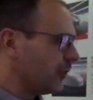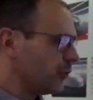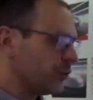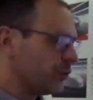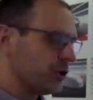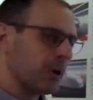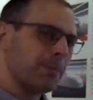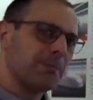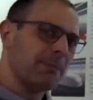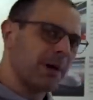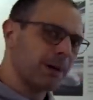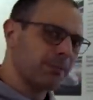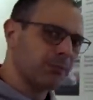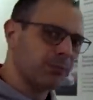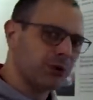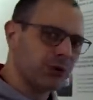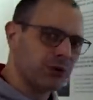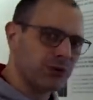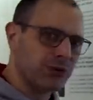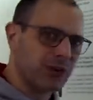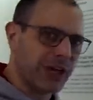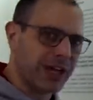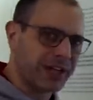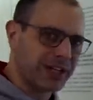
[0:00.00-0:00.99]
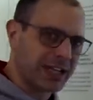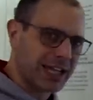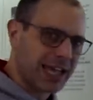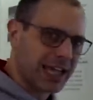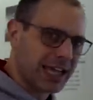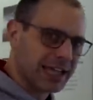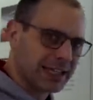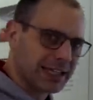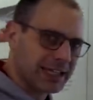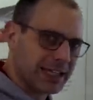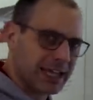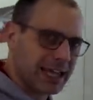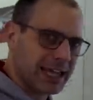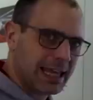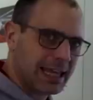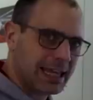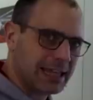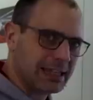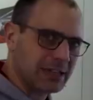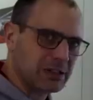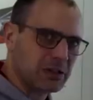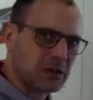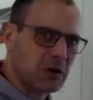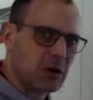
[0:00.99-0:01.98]
Remember that I
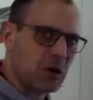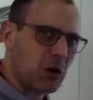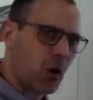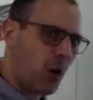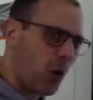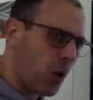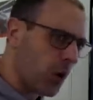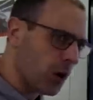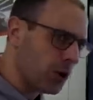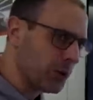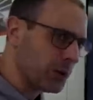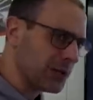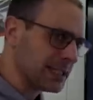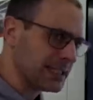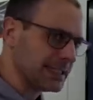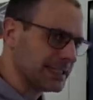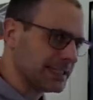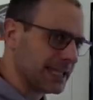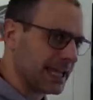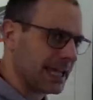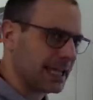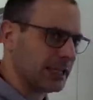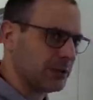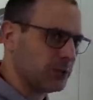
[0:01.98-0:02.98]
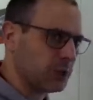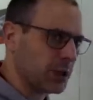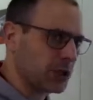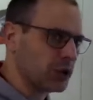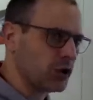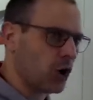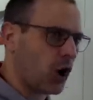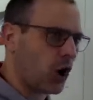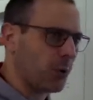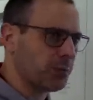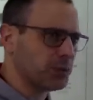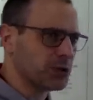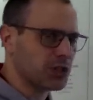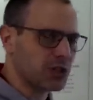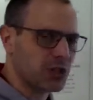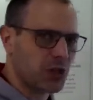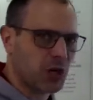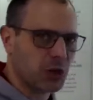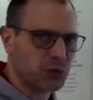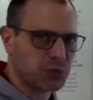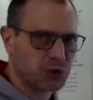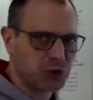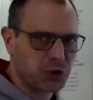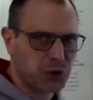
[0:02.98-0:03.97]
always said when you option
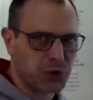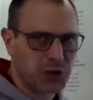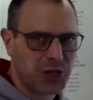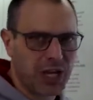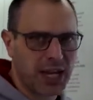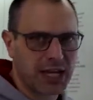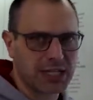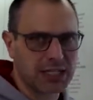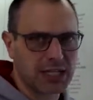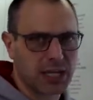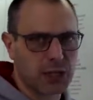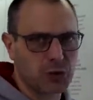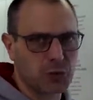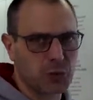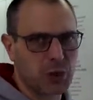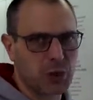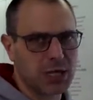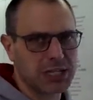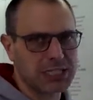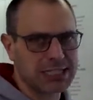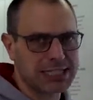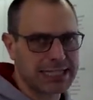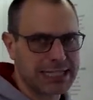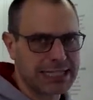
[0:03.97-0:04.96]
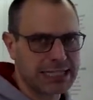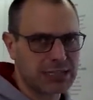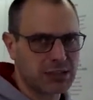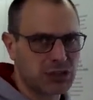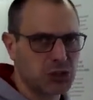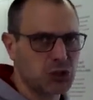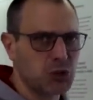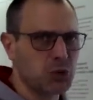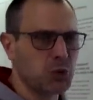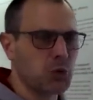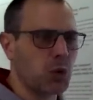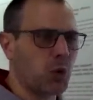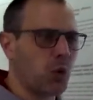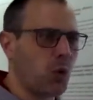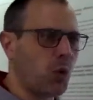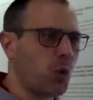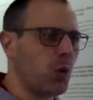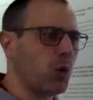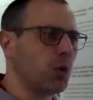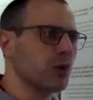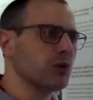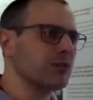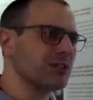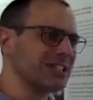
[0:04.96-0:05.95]
out your 991 Gen 2,
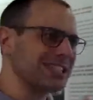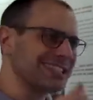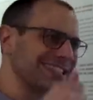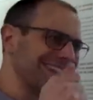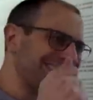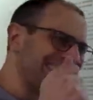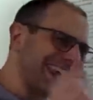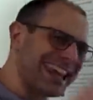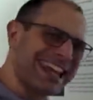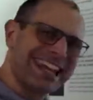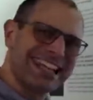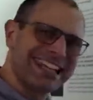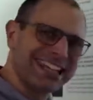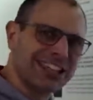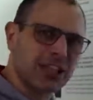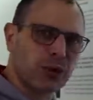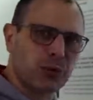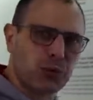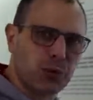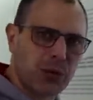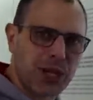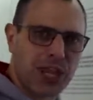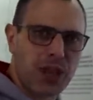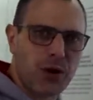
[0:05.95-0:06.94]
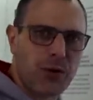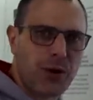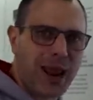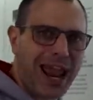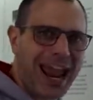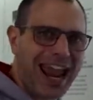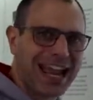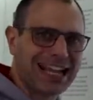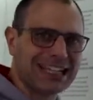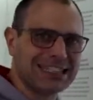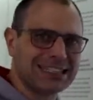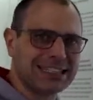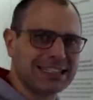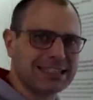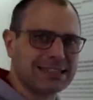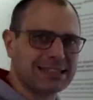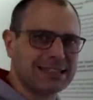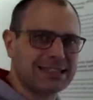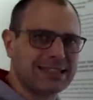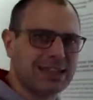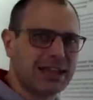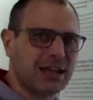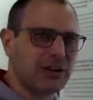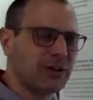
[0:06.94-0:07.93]
always take the rear axle
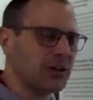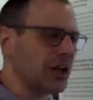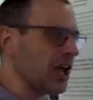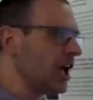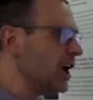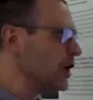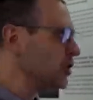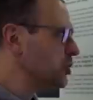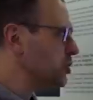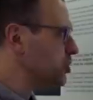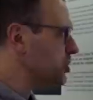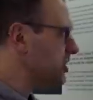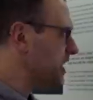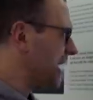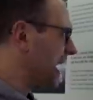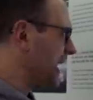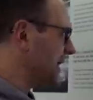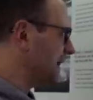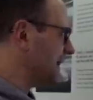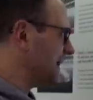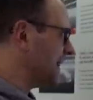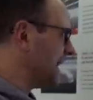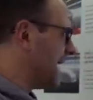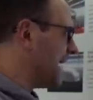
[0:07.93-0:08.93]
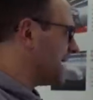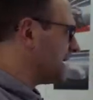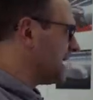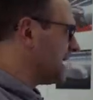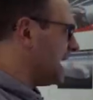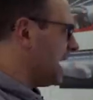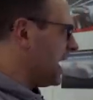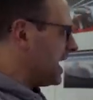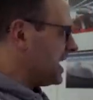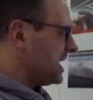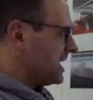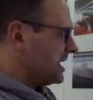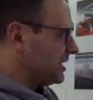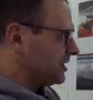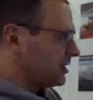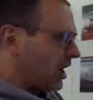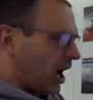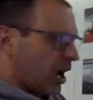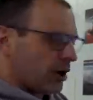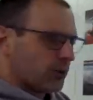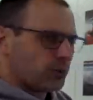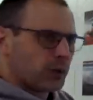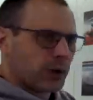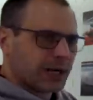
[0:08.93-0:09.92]
steering to get that
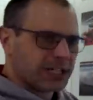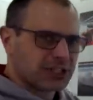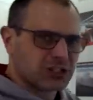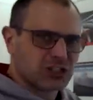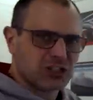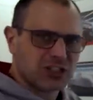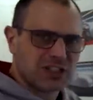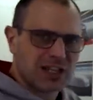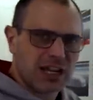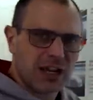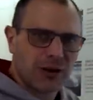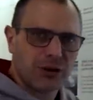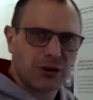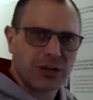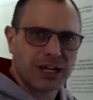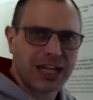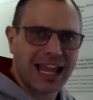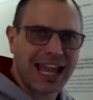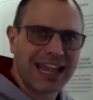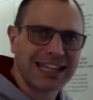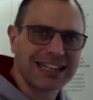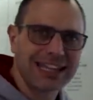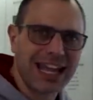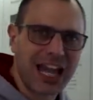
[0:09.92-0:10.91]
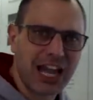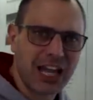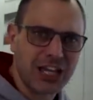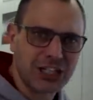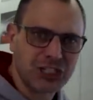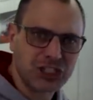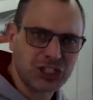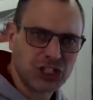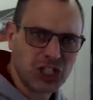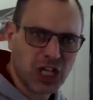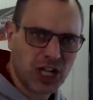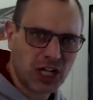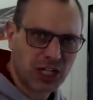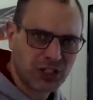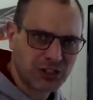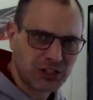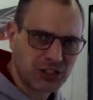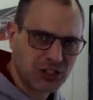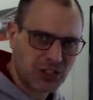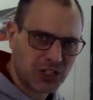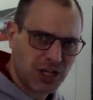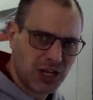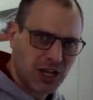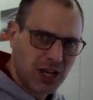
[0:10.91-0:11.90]
direct steering and
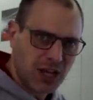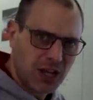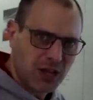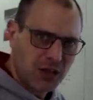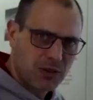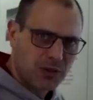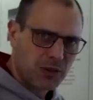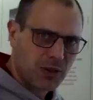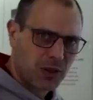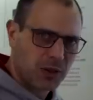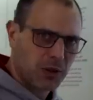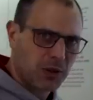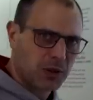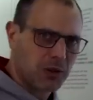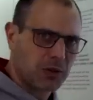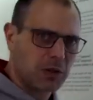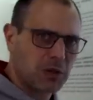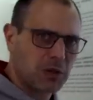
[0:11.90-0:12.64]
agility, that